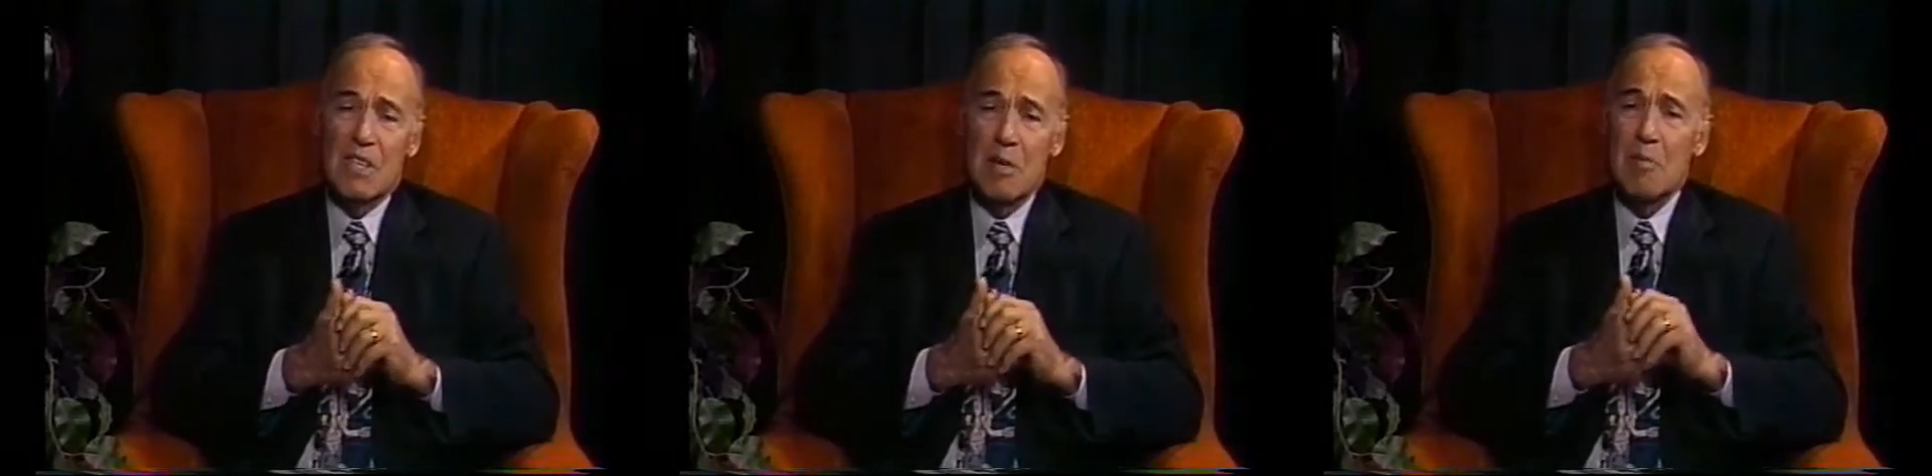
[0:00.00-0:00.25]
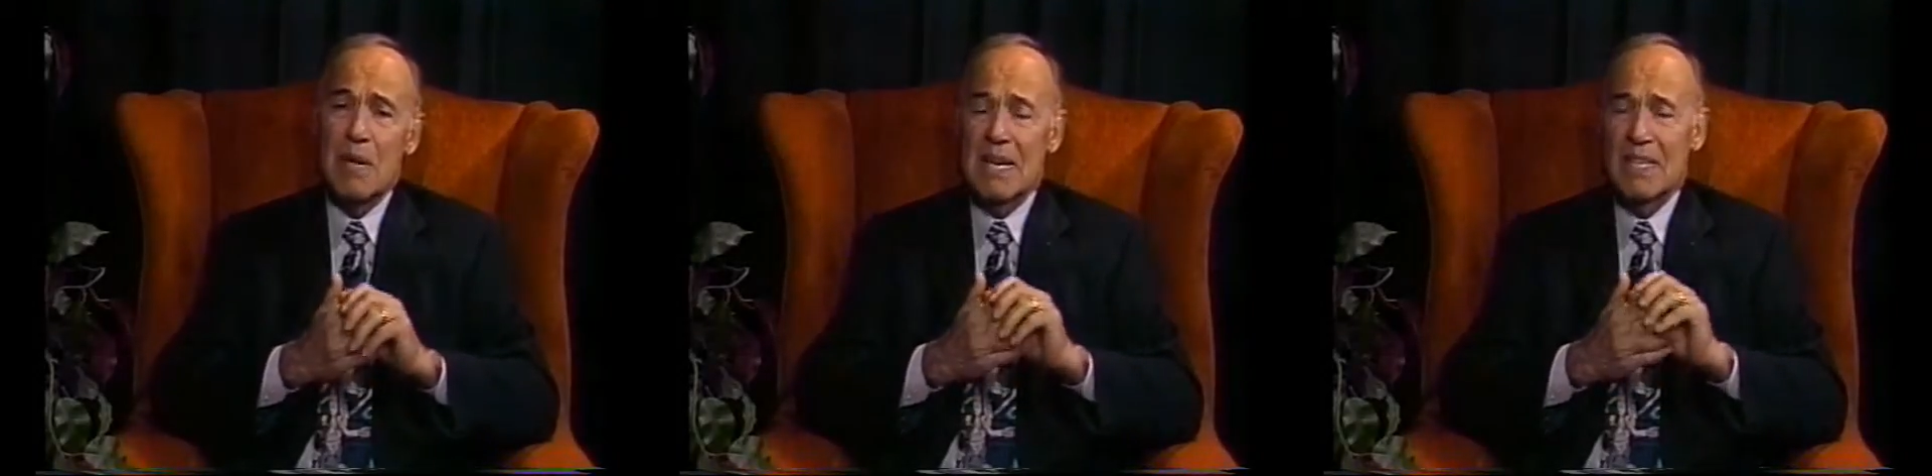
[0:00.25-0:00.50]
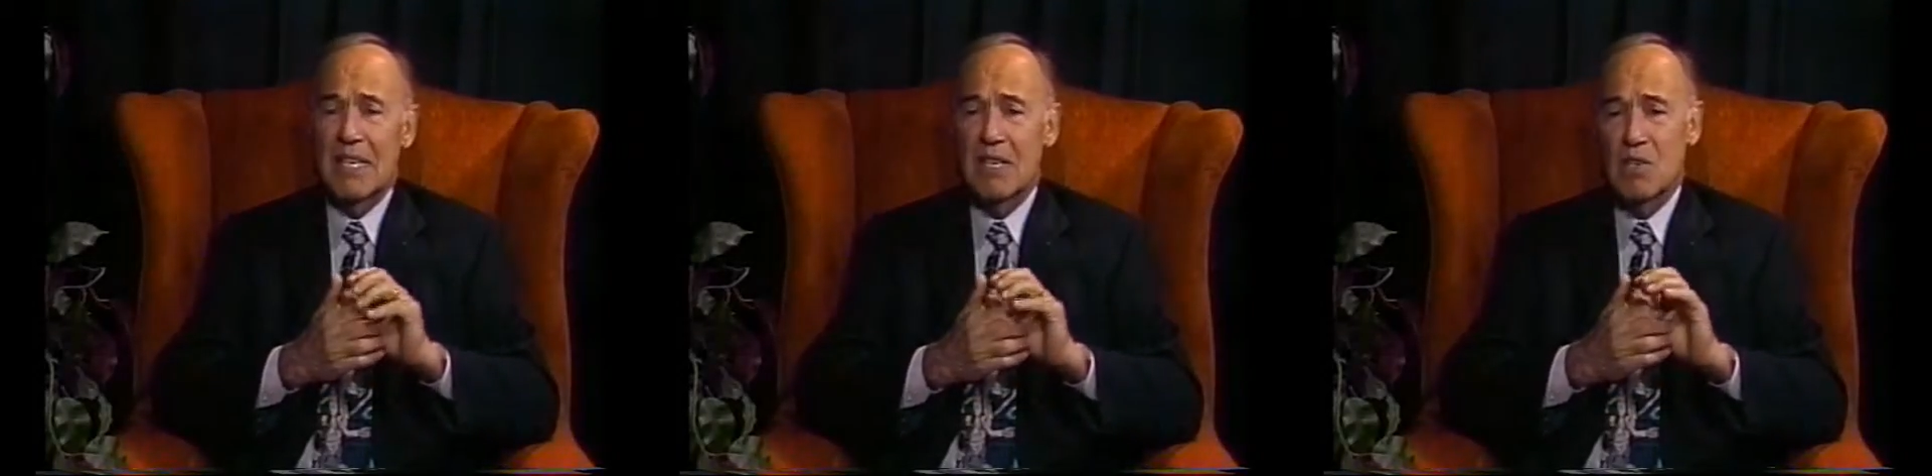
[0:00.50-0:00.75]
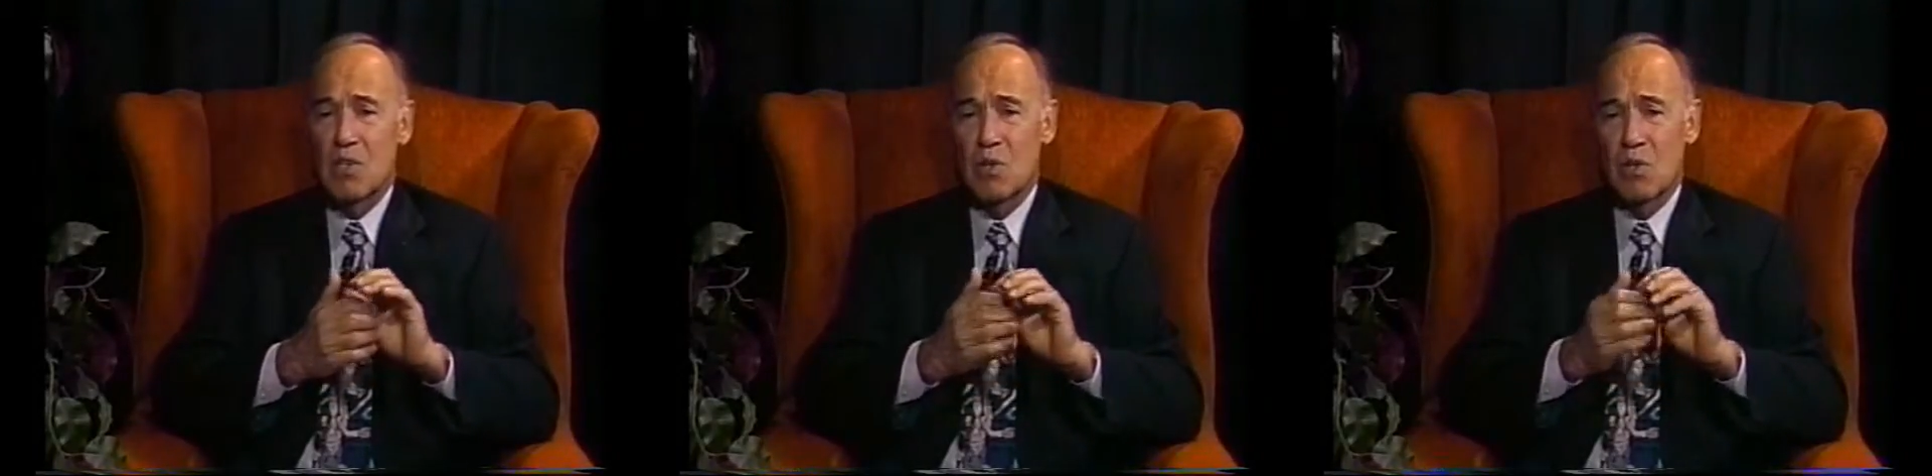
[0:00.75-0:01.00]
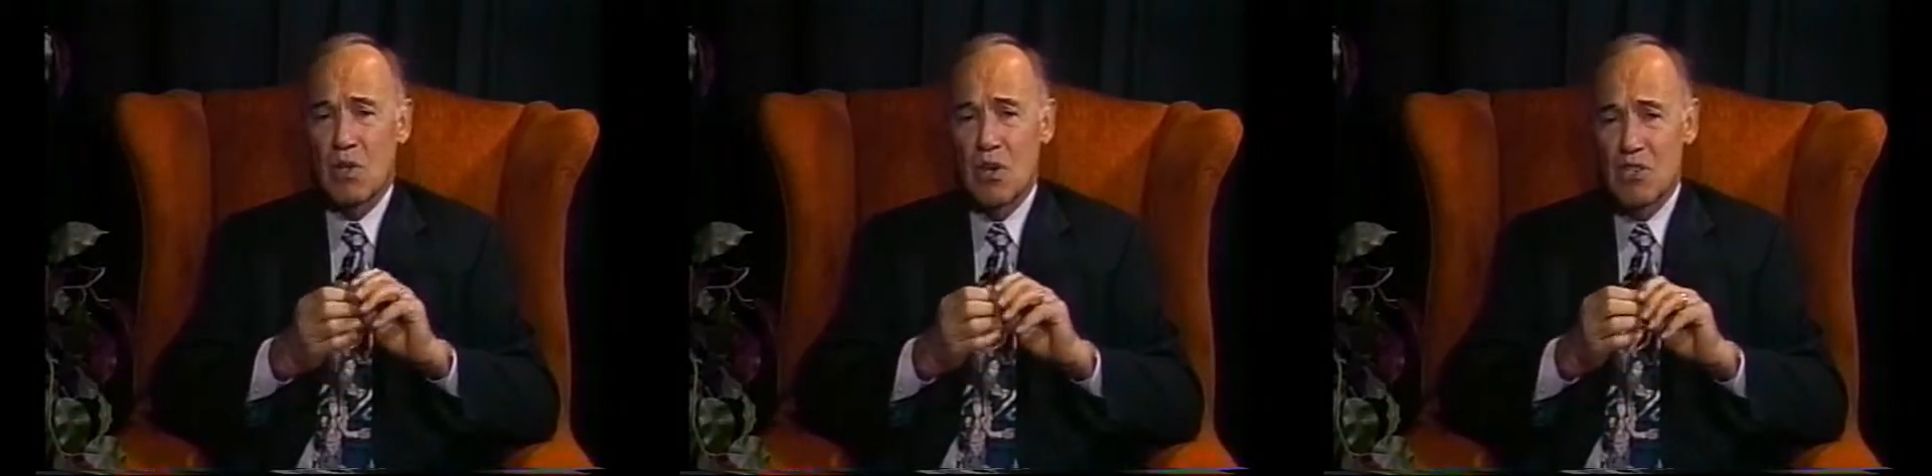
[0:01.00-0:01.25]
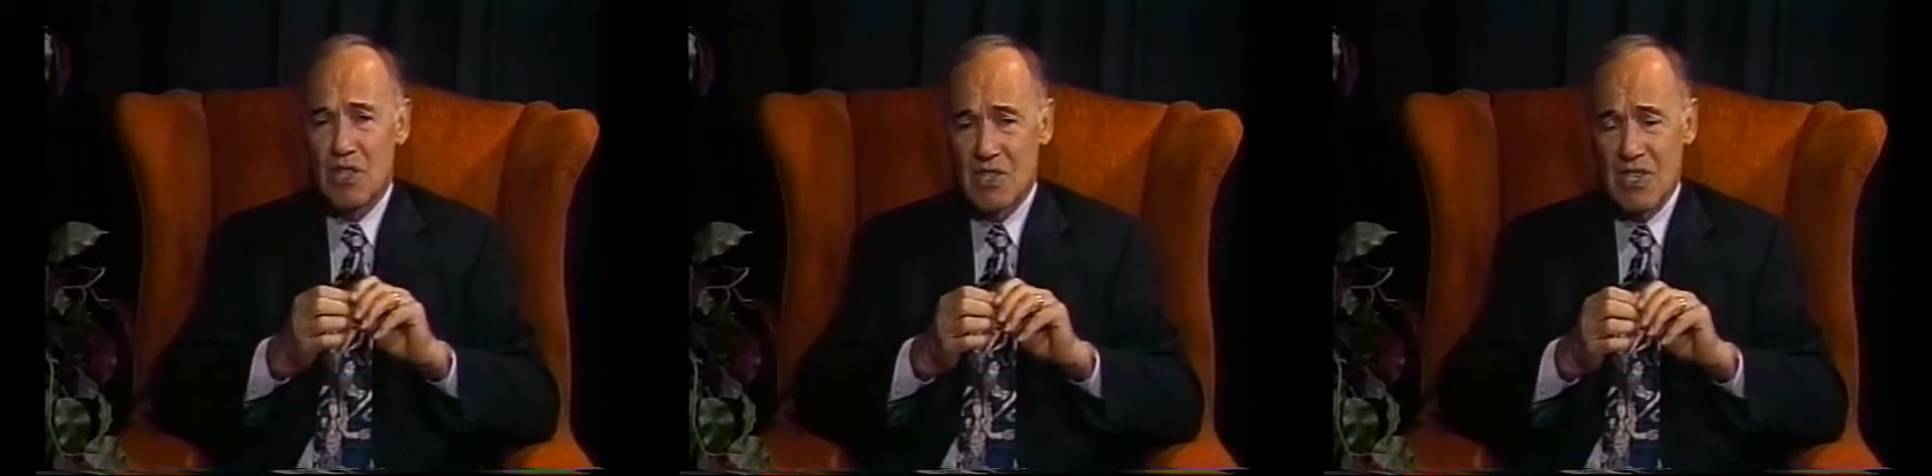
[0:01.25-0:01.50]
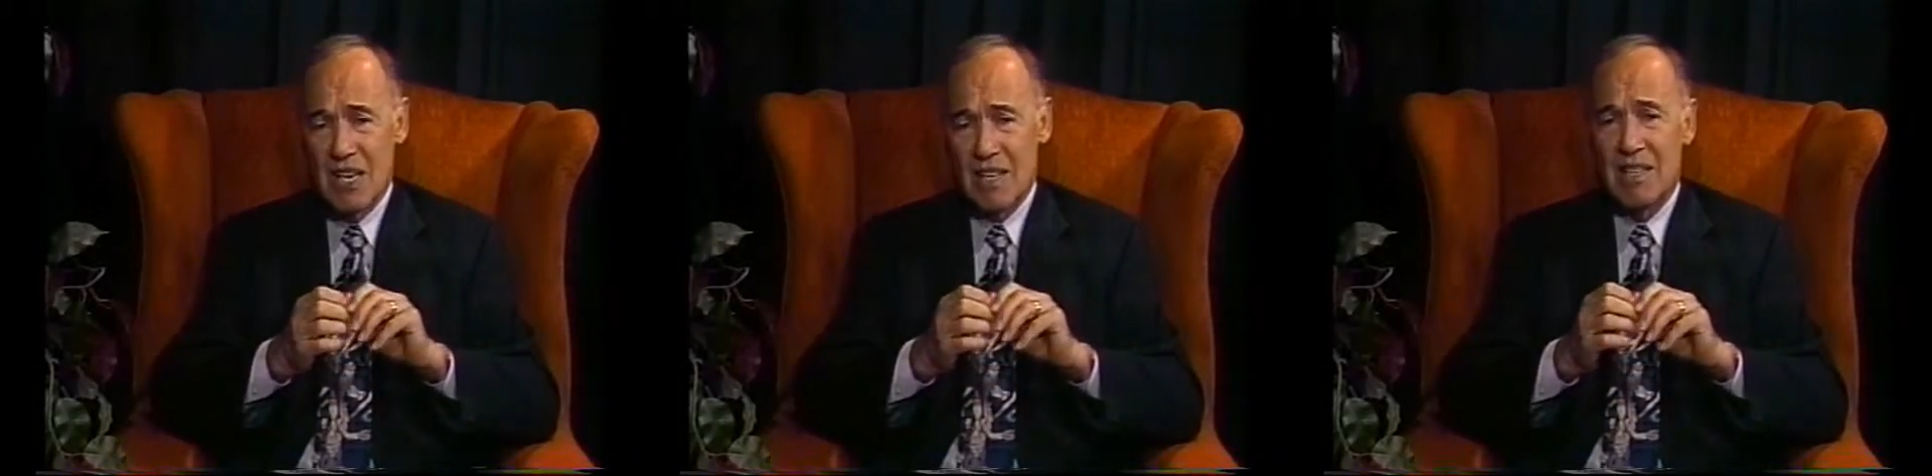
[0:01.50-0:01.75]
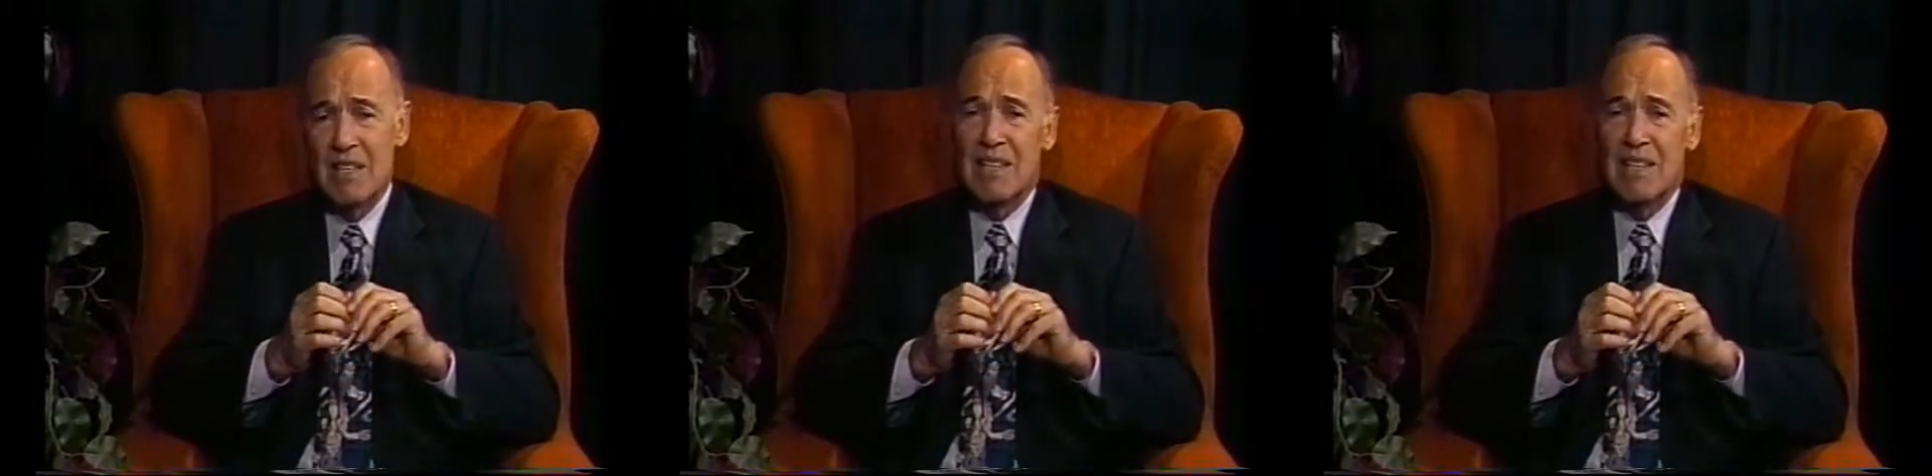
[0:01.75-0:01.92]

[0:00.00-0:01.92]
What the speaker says: impacting us to a large extent